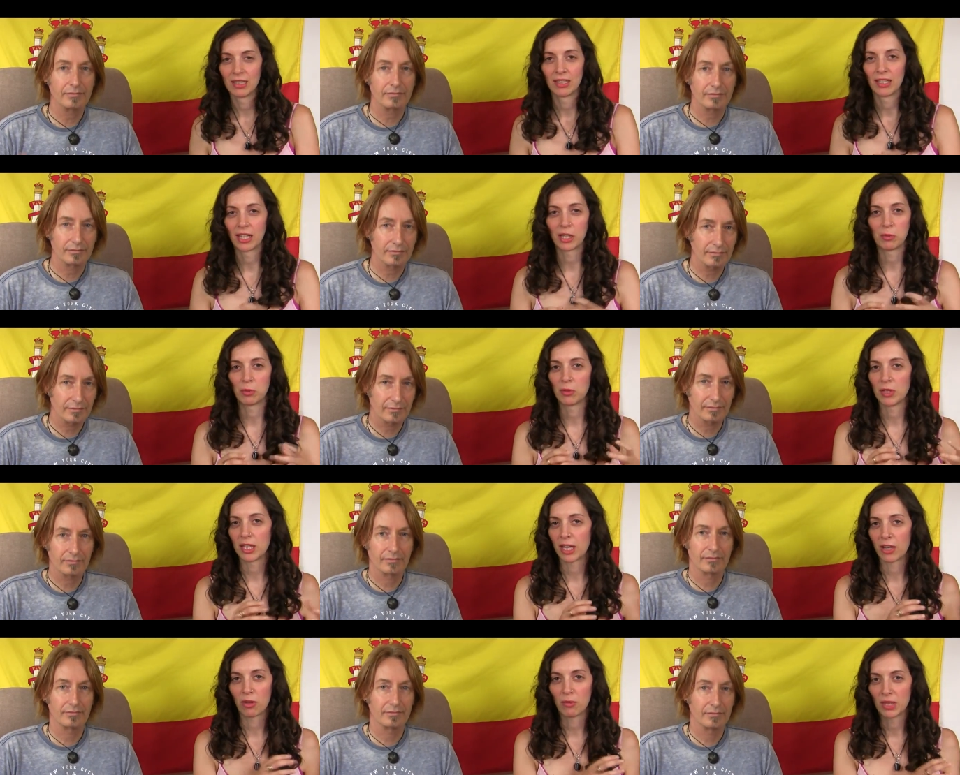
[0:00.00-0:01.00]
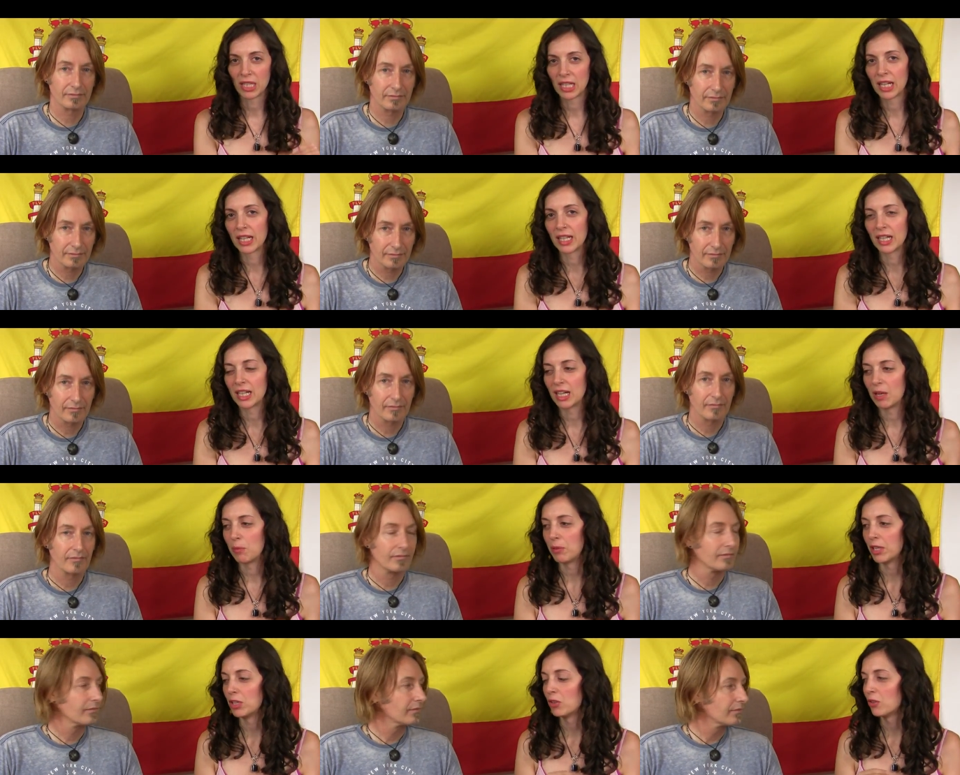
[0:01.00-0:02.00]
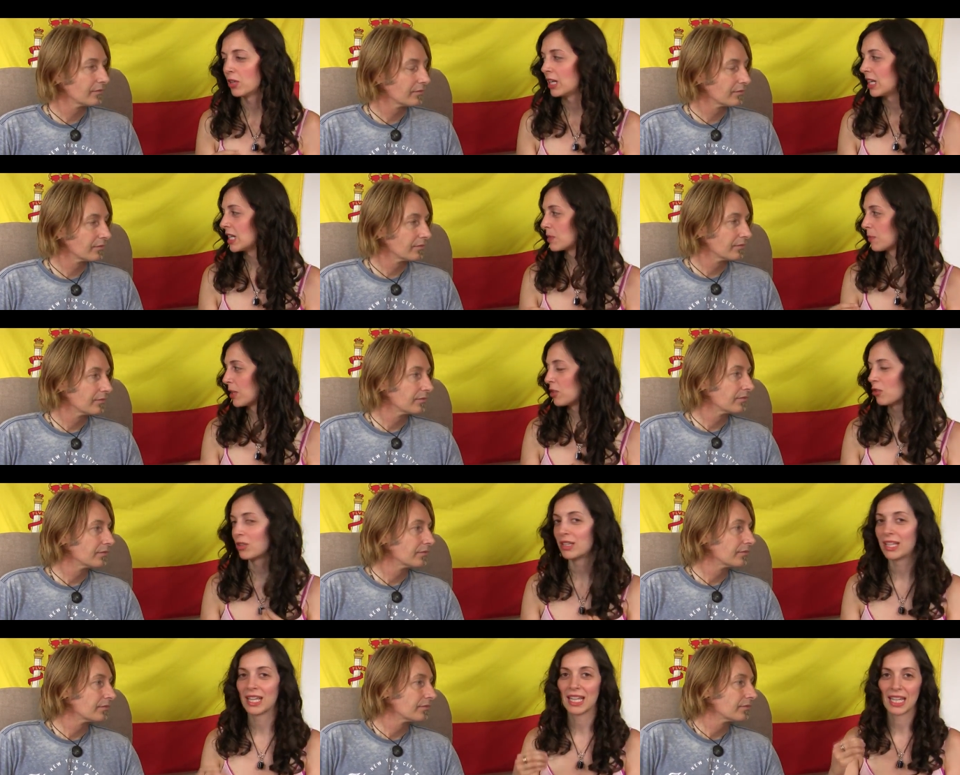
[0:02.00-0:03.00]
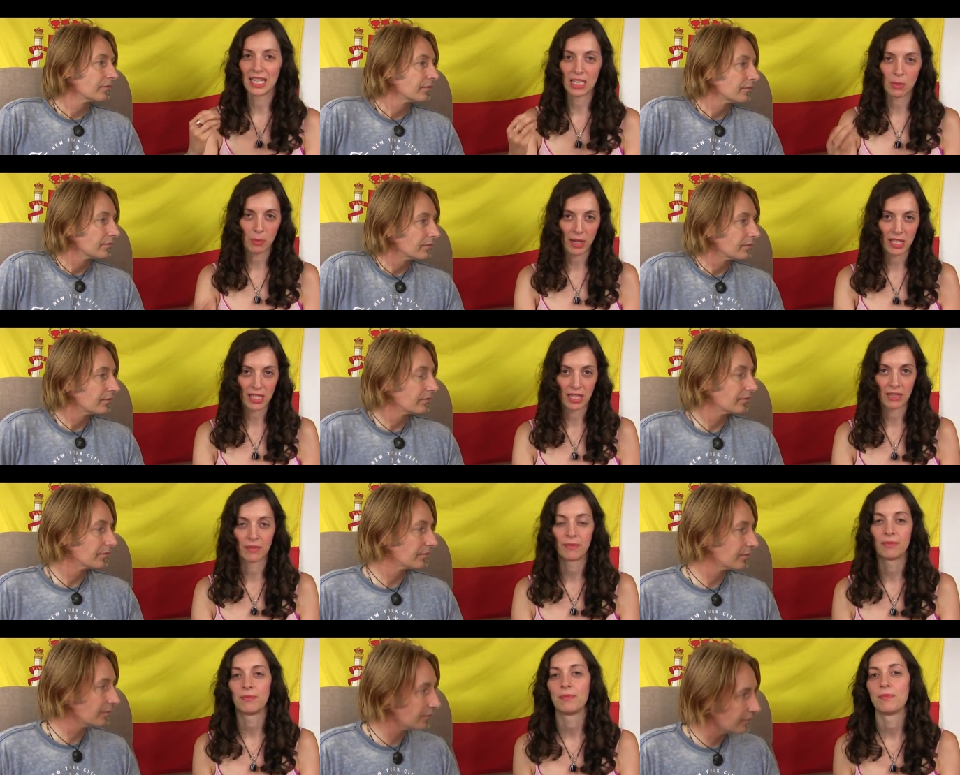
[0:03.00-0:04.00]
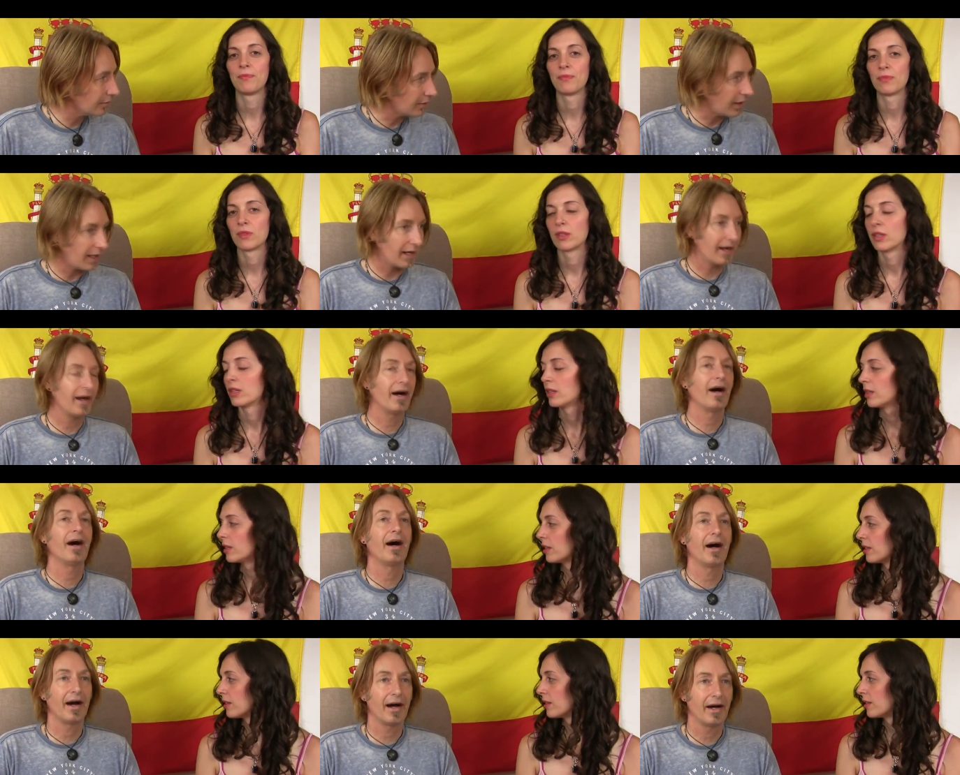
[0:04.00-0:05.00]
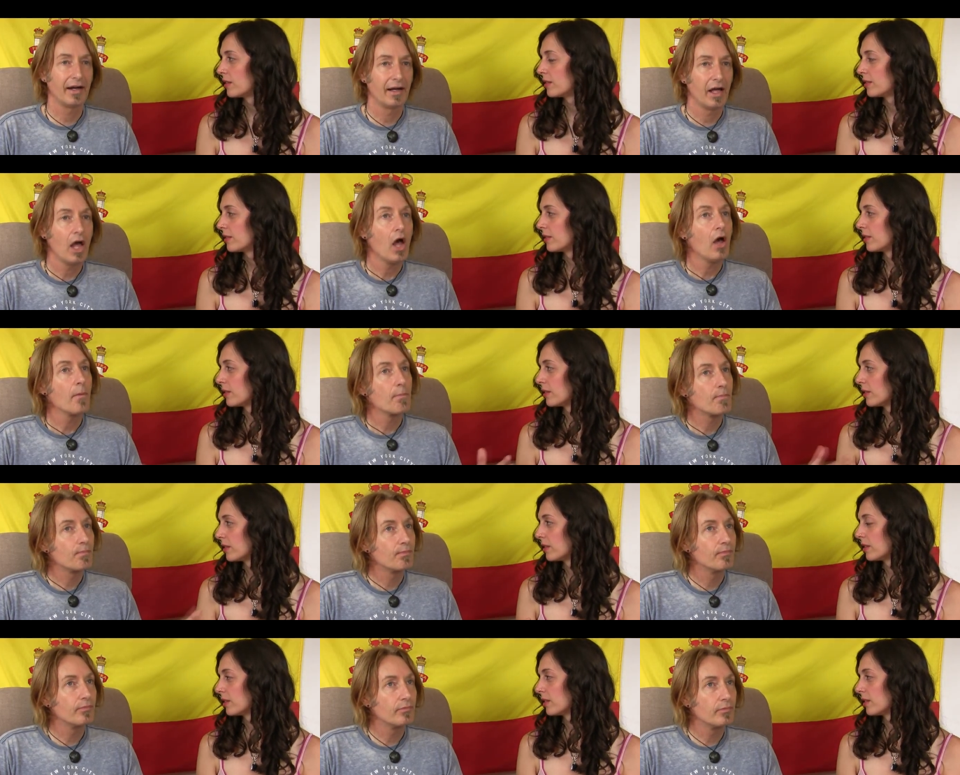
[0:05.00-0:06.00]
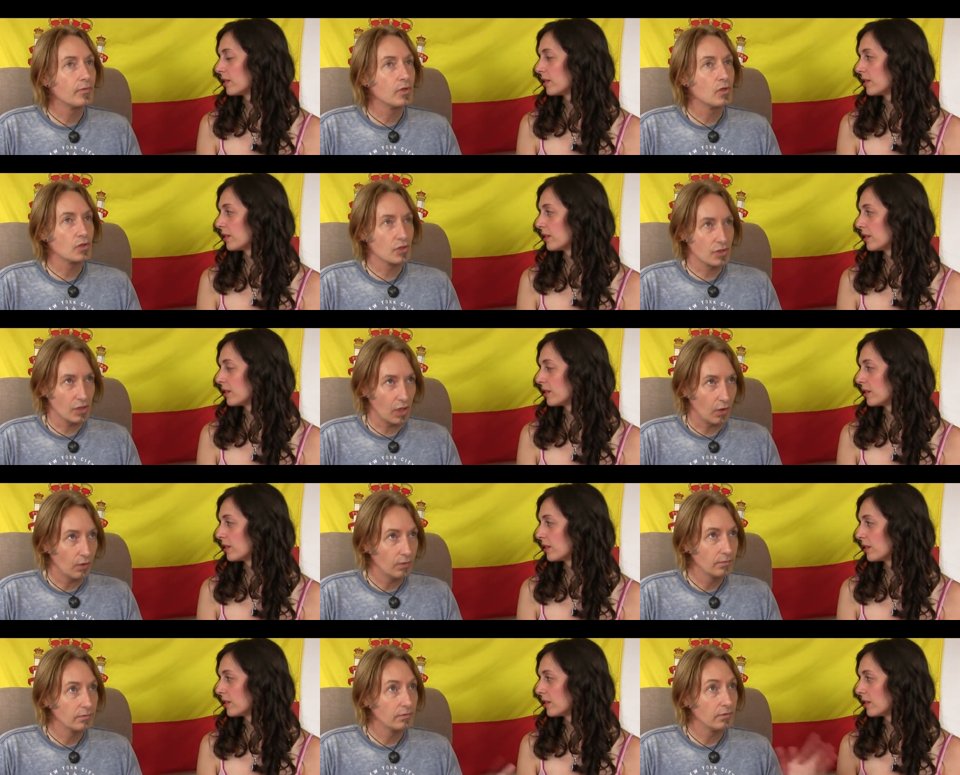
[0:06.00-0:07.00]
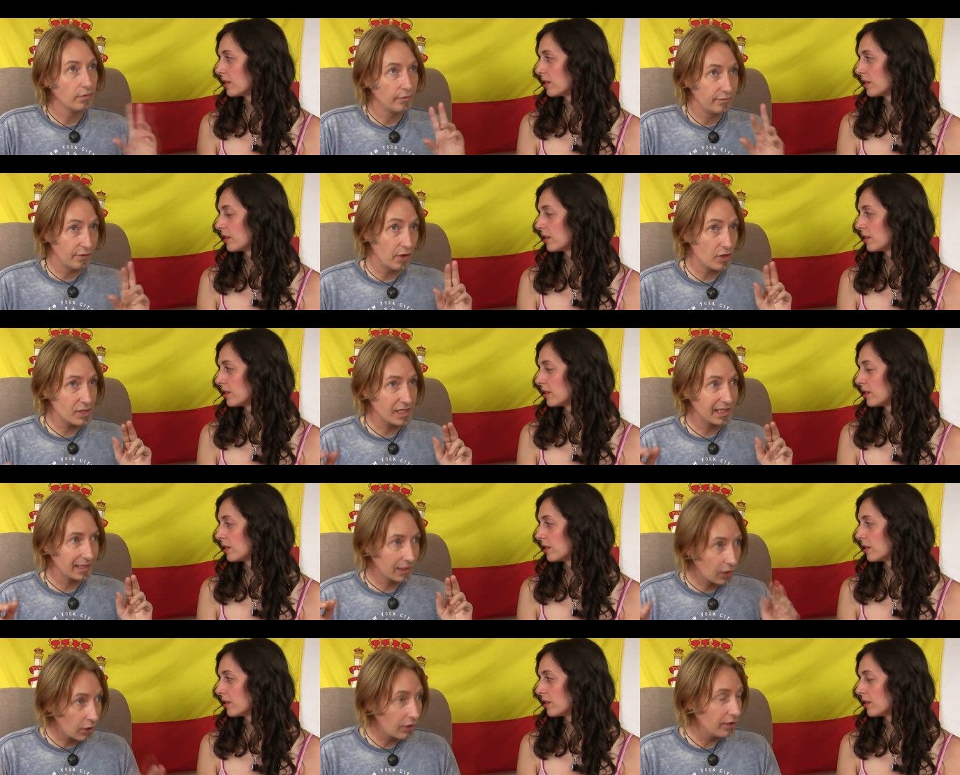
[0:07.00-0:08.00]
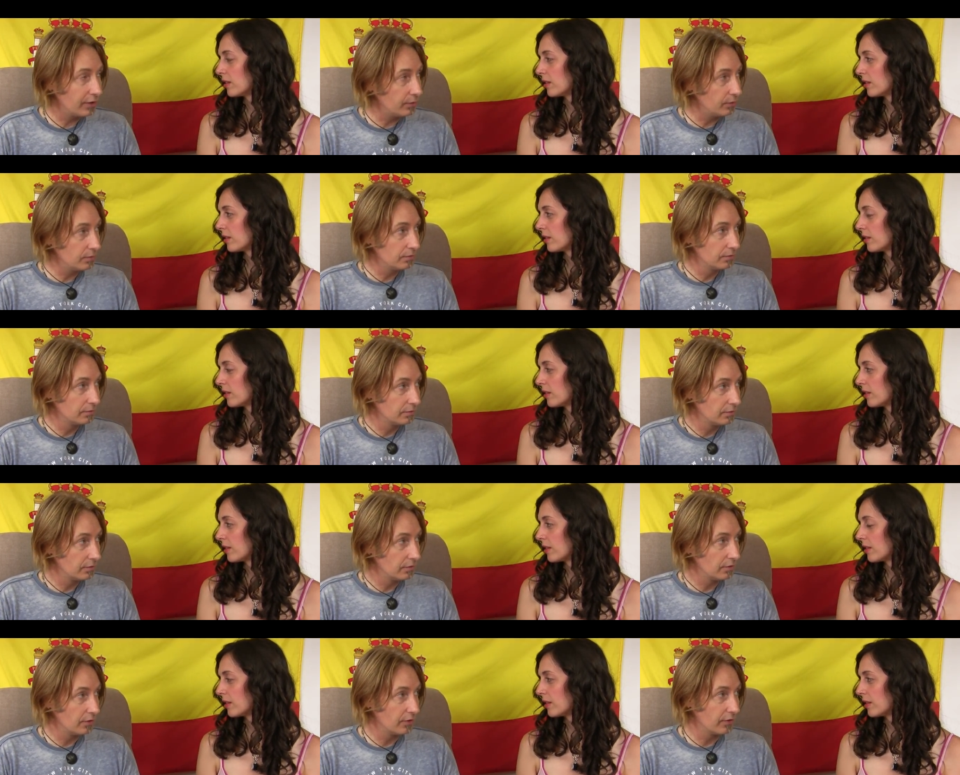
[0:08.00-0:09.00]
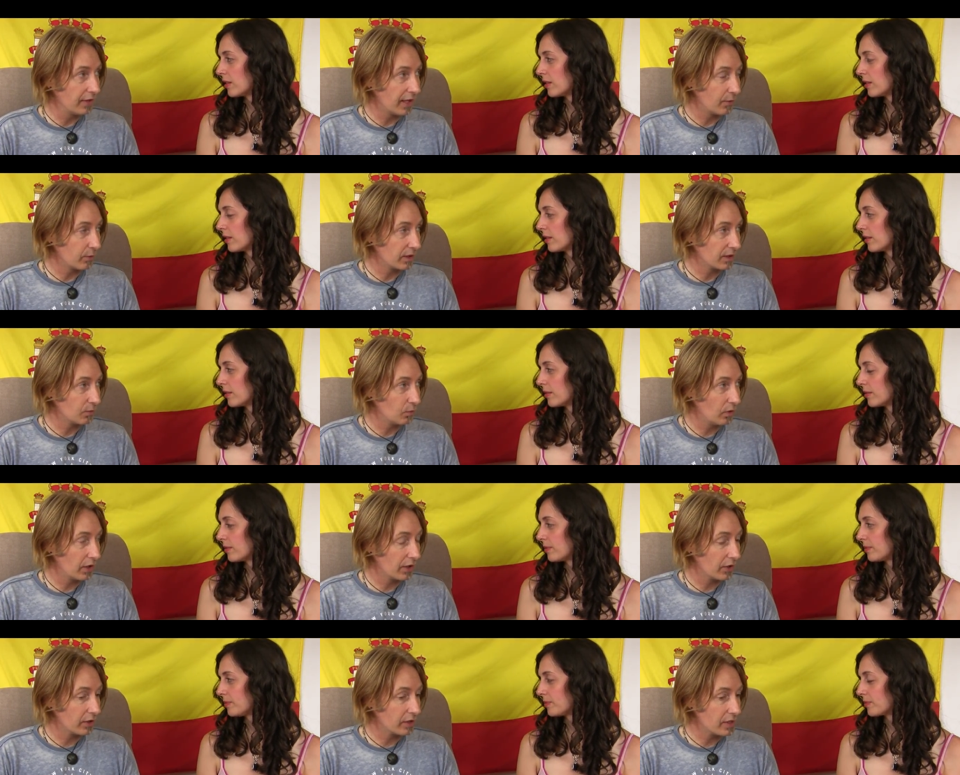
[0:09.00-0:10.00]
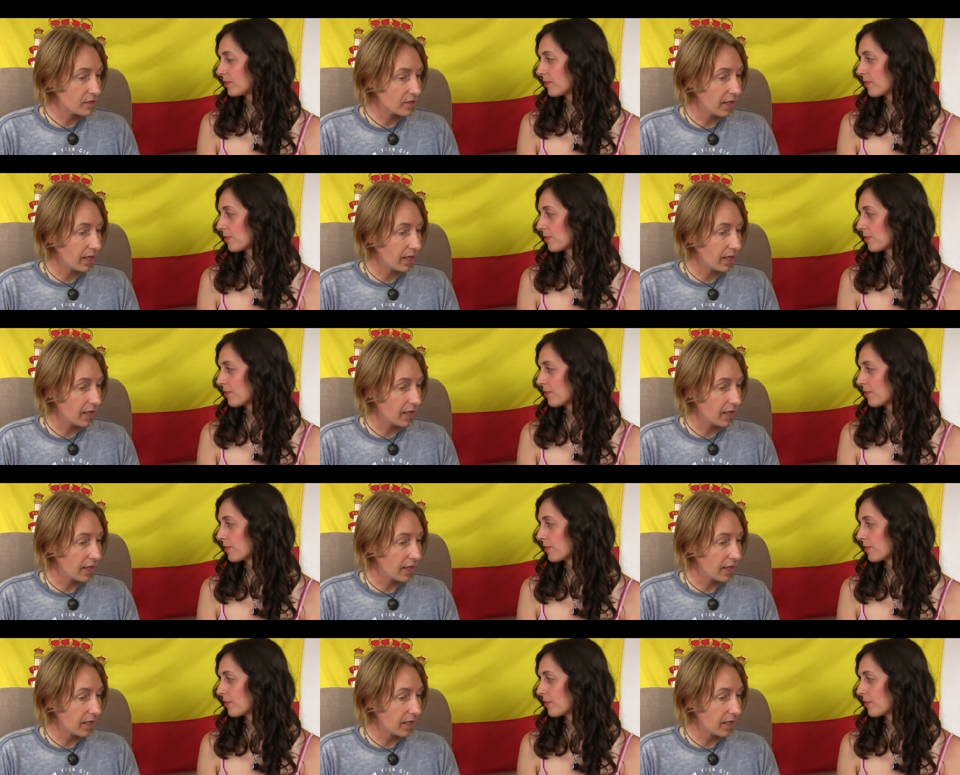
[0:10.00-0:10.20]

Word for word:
Speaker 1: la República Dominicana. Aprendo el español de España.
Speaker 2: Aha. So, first little clue that we can work on is